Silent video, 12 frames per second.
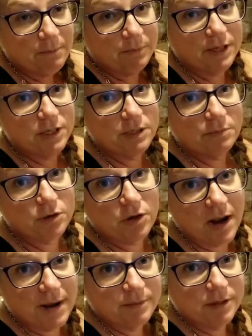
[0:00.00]
Please
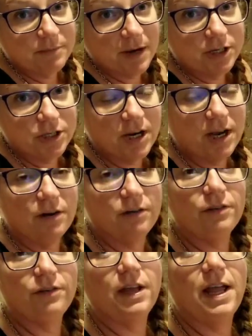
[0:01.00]
subscribe to my
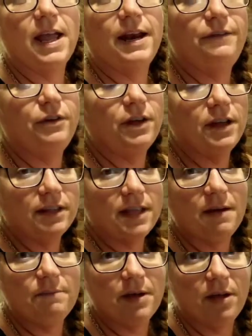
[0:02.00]
channel, and if you hit
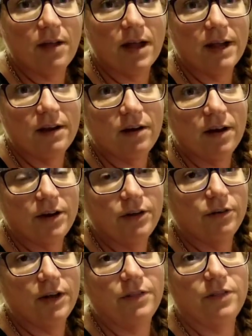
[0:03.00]
that bell icon,
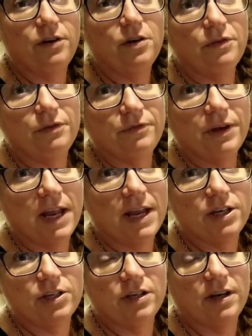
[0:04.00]
you'll get the
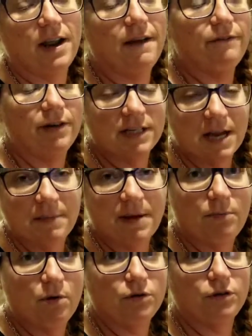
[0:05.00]
notification every time
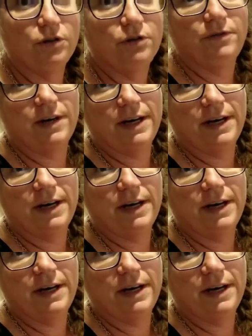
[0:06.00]
I post a new